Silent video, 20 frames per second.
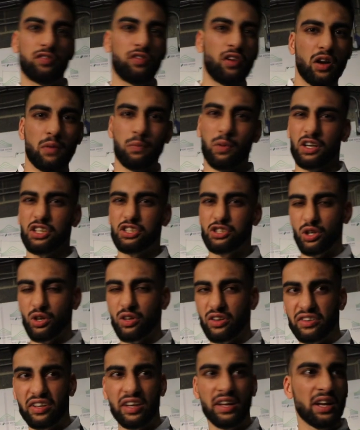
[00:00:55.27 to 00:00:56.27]
Finding body
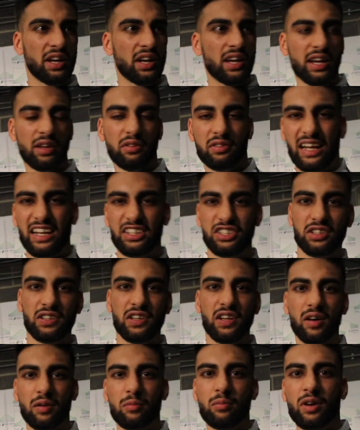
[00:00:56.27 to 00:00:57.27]
shots, he's catching
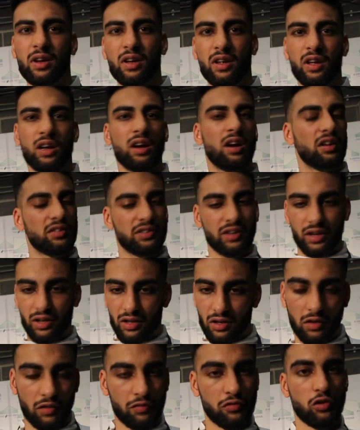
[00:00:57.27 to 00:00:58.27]
them. I was like,
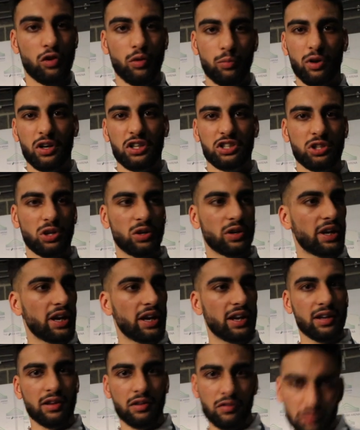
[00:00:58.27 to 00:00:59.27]
I threw a body shot
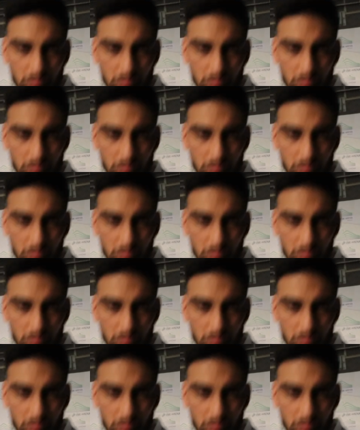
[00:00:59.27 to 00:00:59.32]
again.